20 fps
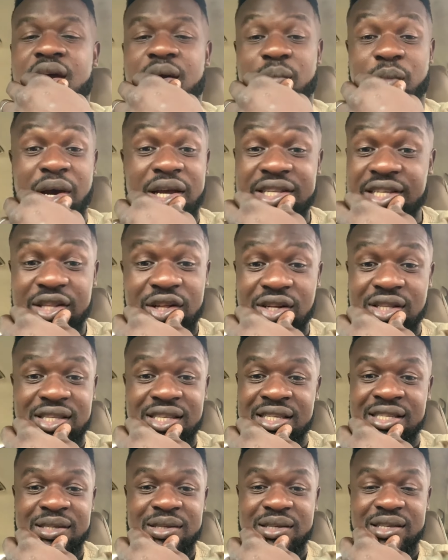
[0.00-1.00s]
But he did not
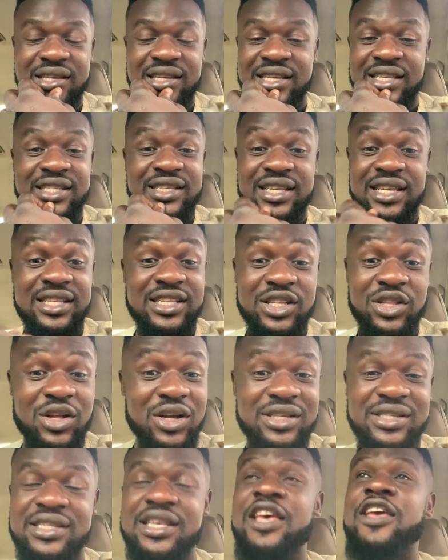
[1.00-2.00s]
he, he, he did
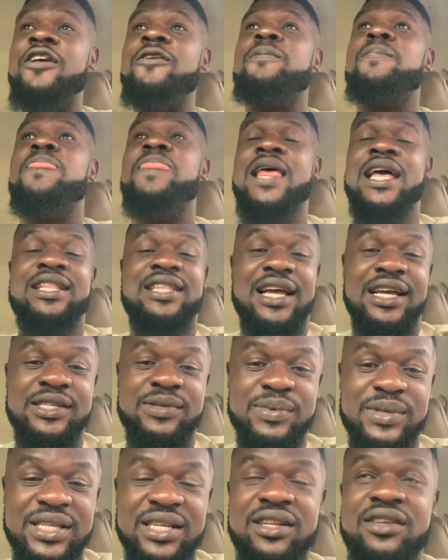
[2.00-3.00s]
not say it has
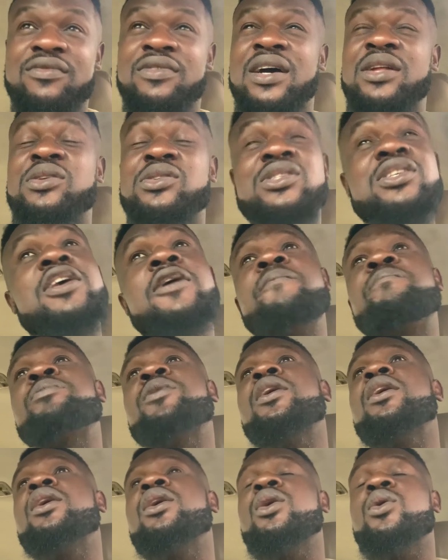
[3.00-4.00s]
been delivered. You see,
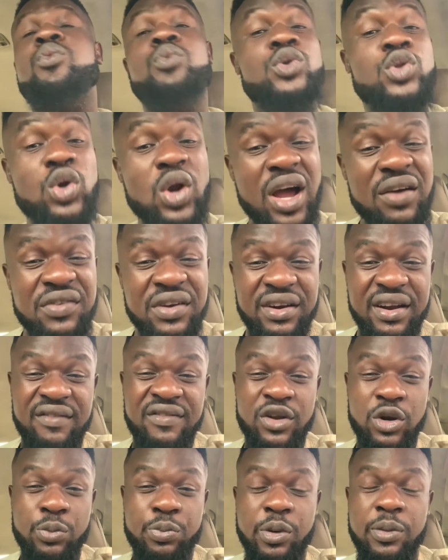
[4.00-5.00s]
we do not have a
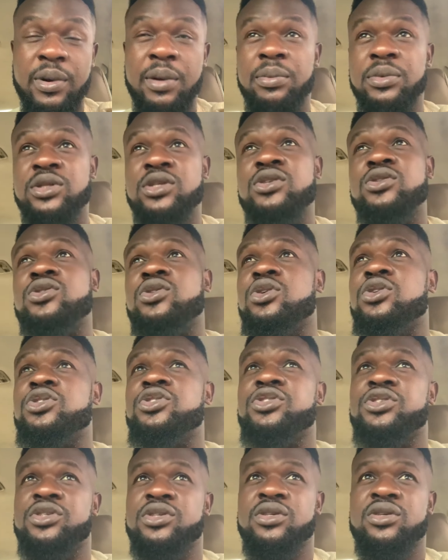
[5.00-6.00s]
revenue problem in this
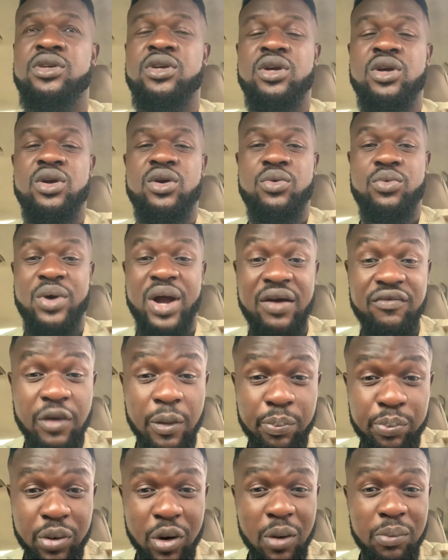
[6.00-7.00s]
country. We have a
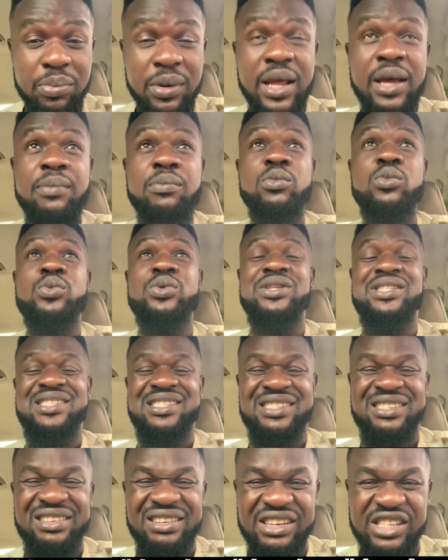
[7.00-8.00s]
problem
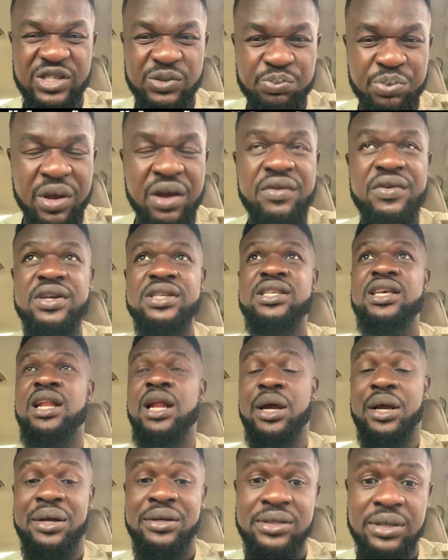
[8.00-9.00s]
with transparency and
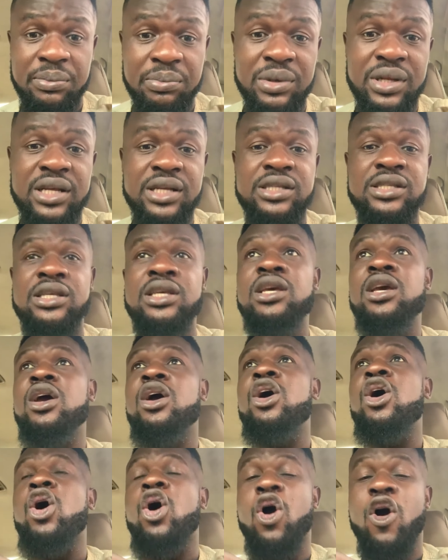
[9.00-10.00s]
accountability
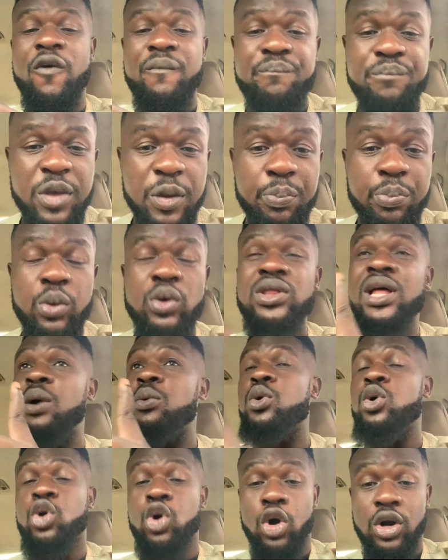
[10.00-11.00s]
of people that
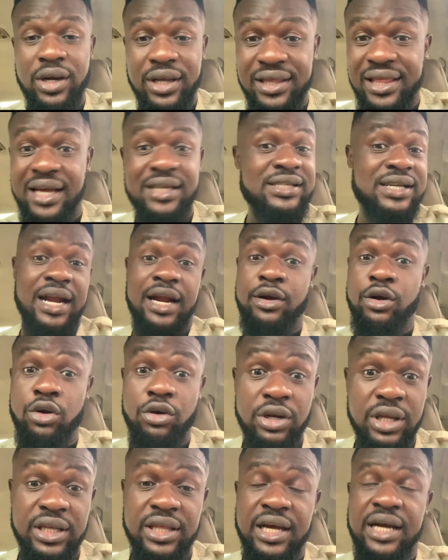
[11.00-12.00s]
we call leaders that are
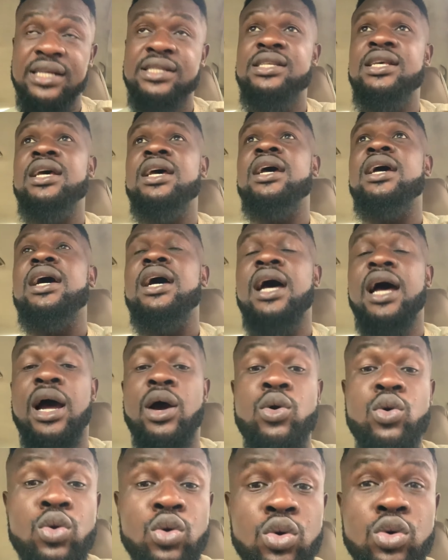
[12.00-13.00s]
non-leaders uh,
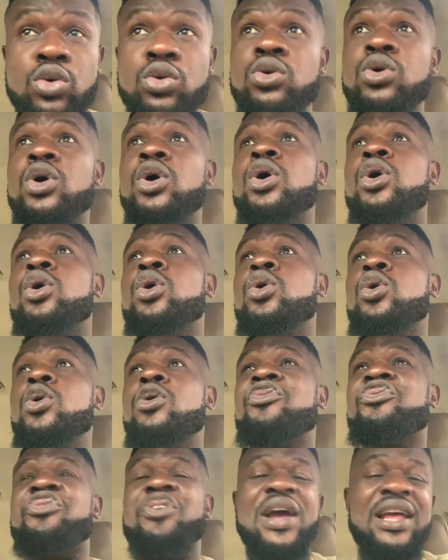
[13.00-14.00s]
who who
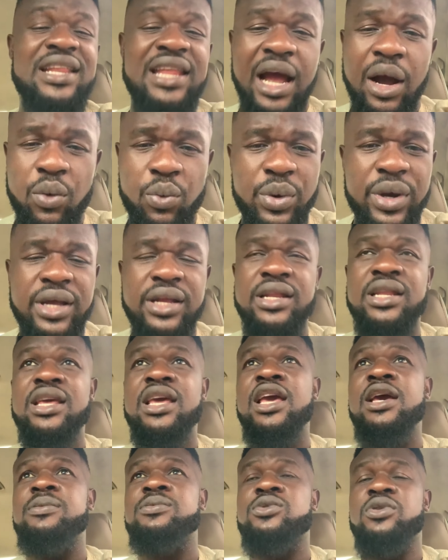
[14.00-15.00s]
find their way in the
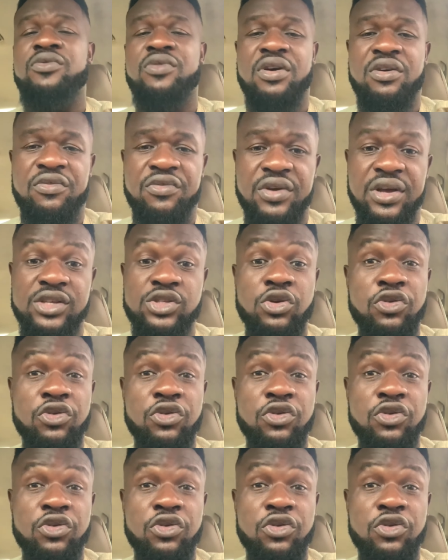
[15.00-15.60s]
hands of affairs,